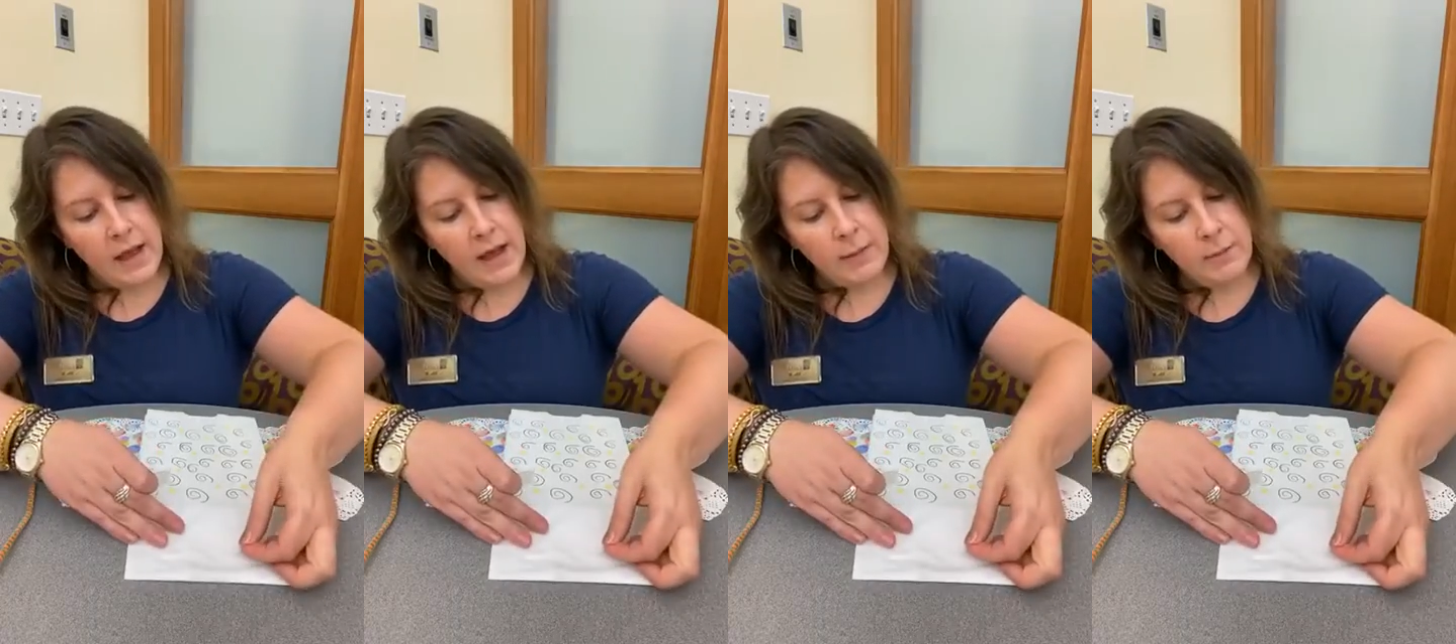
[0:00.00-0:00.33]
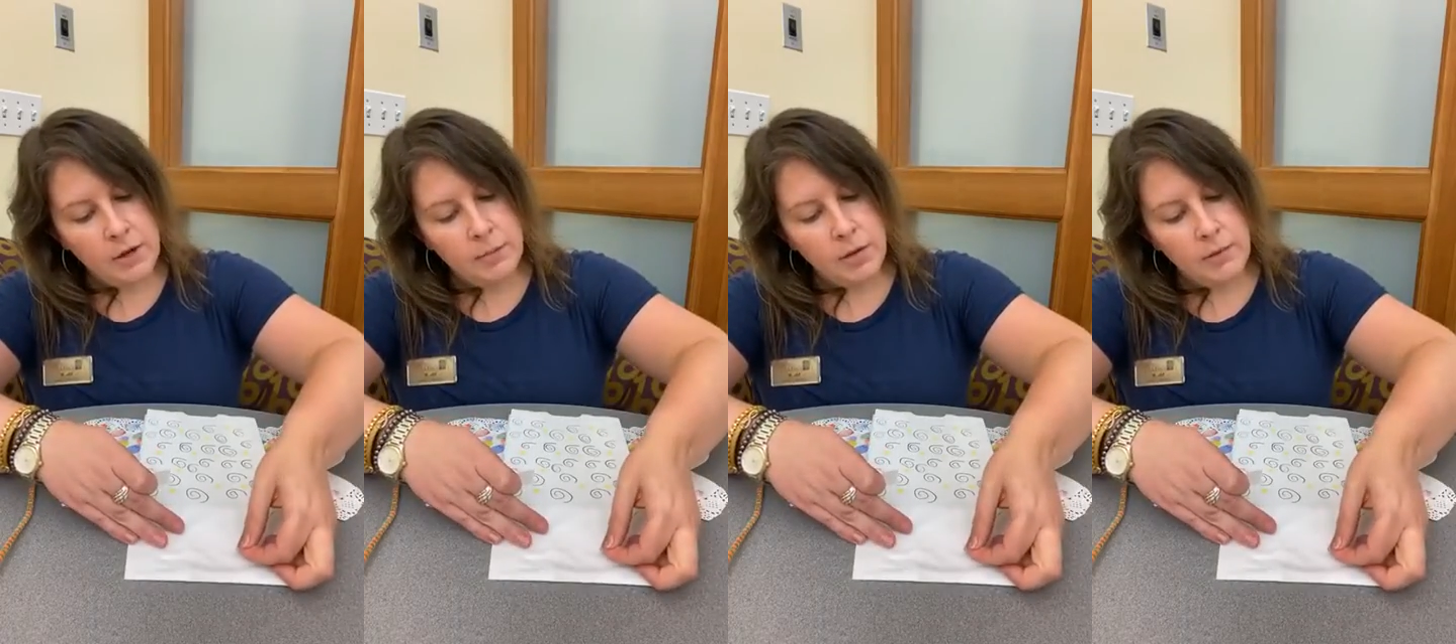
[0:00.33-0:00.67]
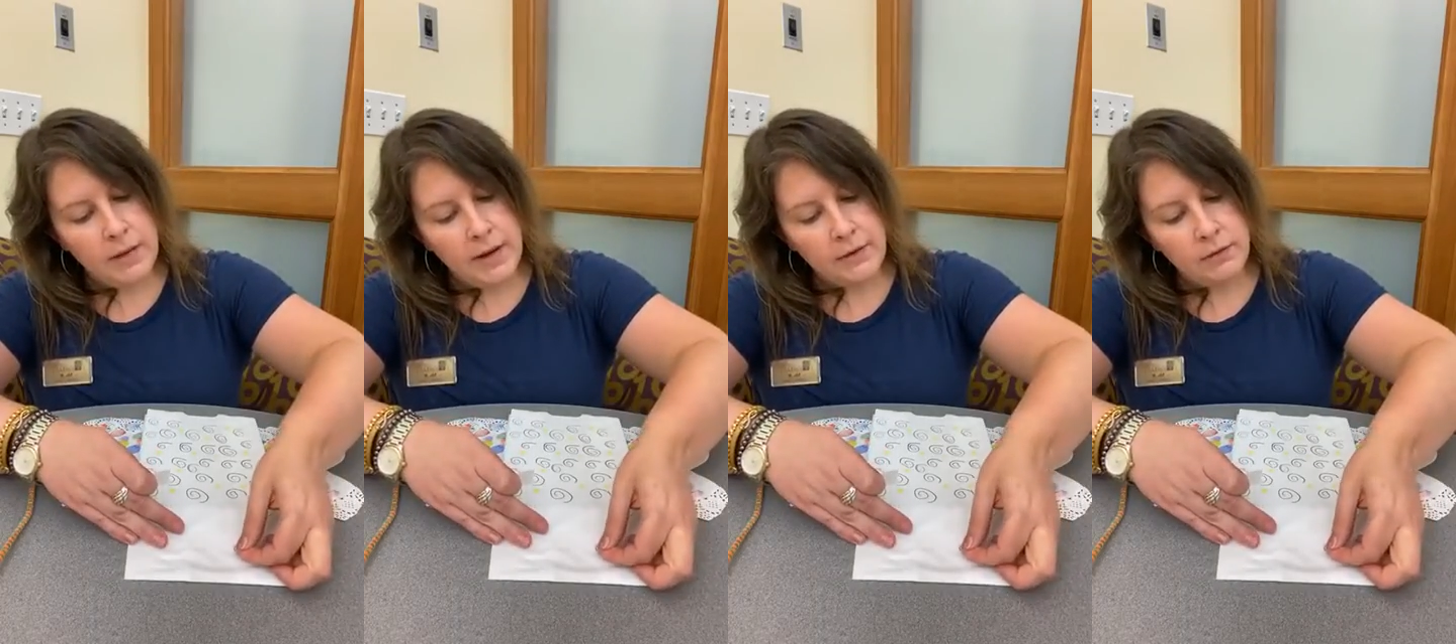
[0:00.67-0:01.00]
I'm gonna
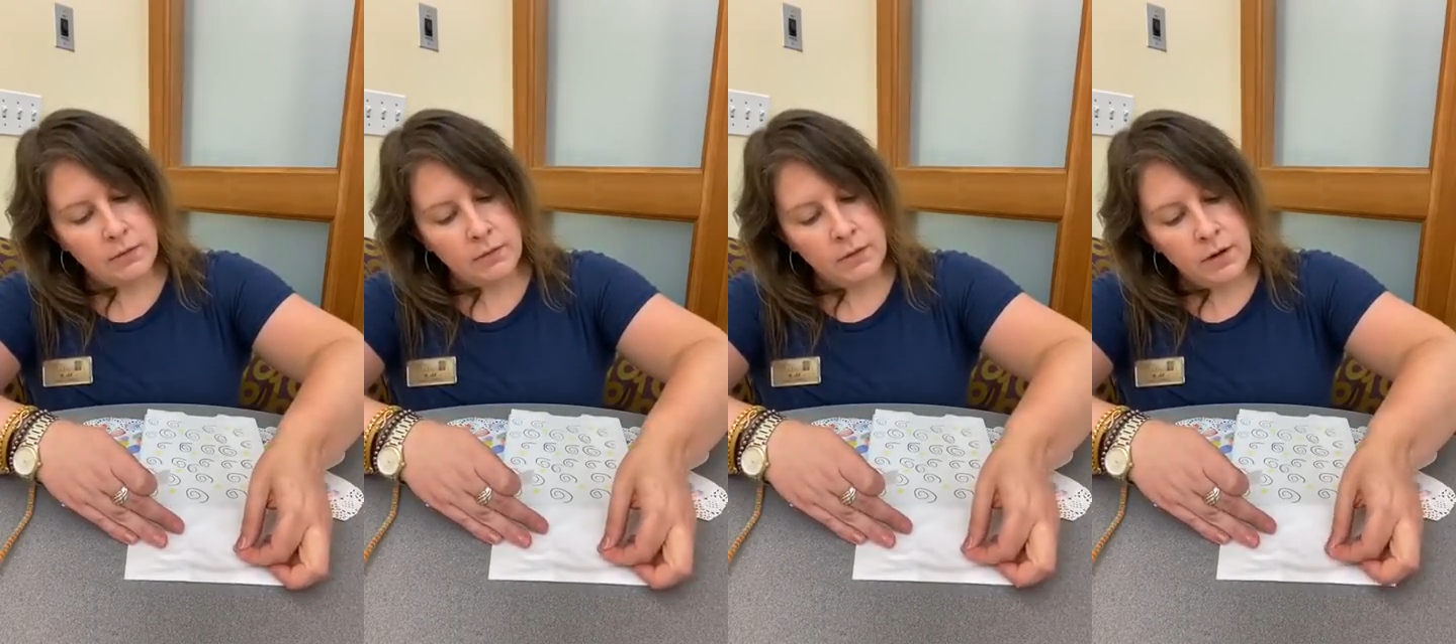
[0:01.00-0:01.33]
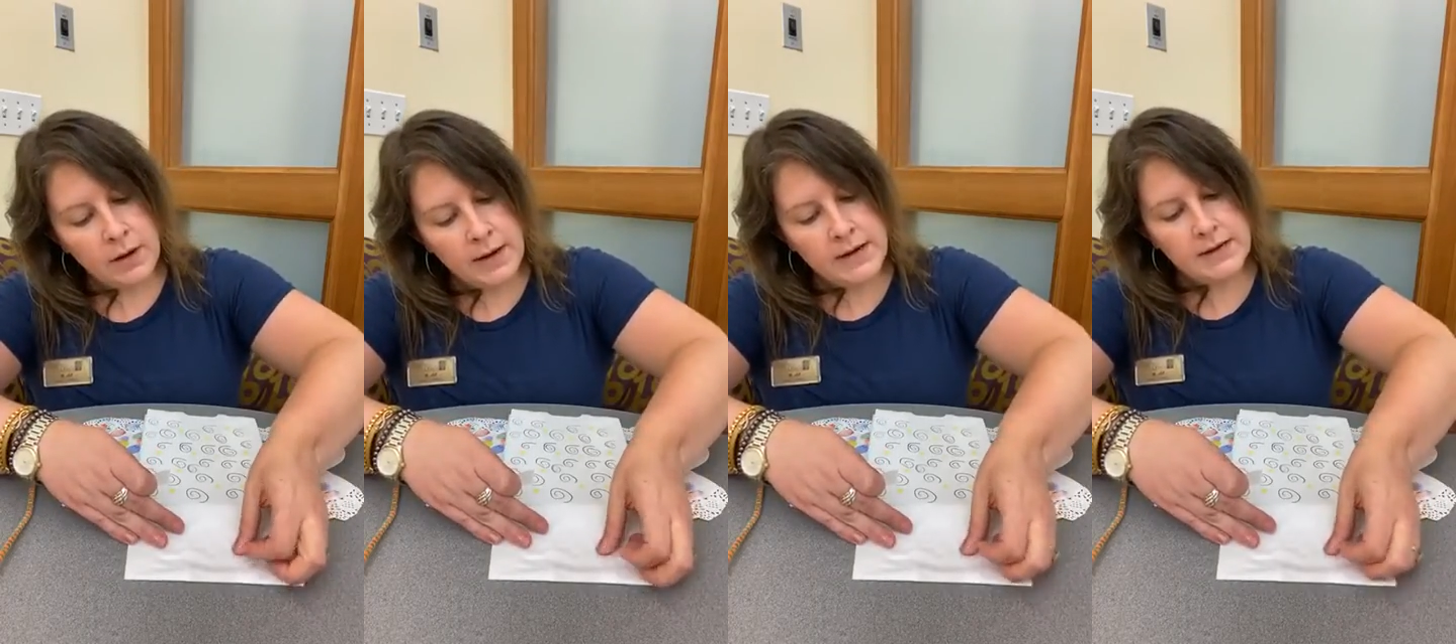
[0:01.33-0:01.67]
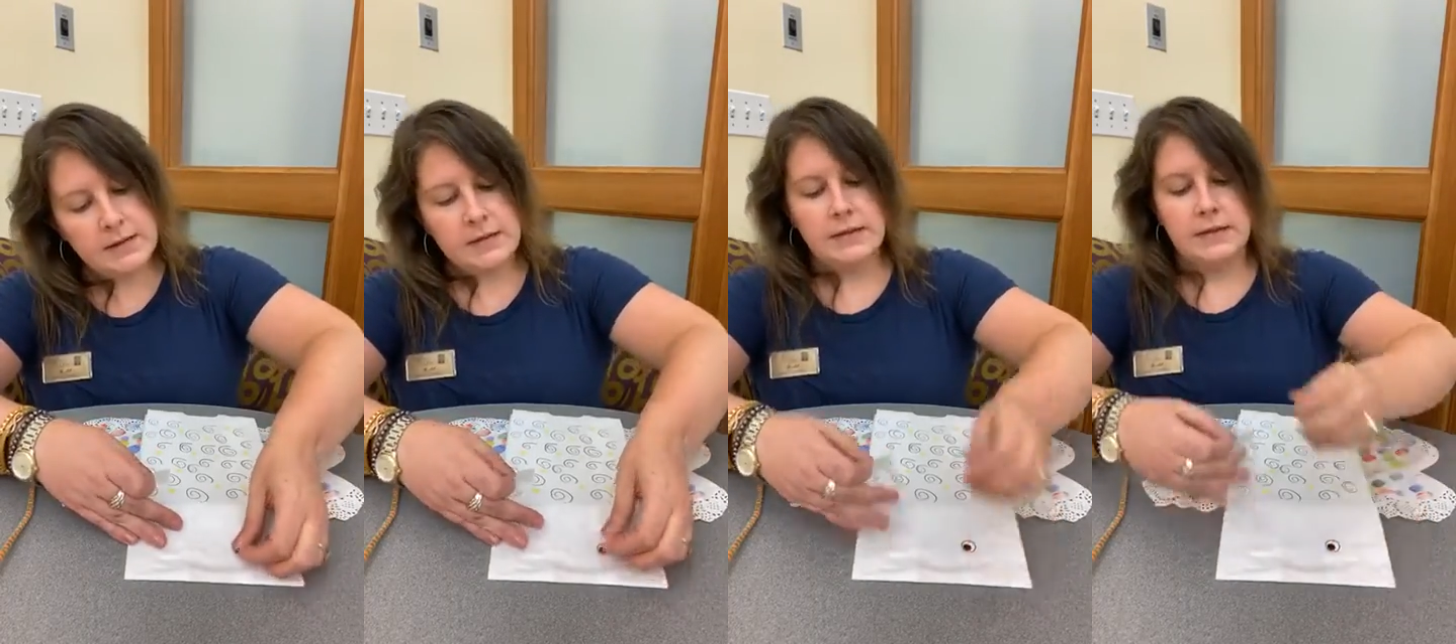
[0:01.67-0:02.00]
put mine right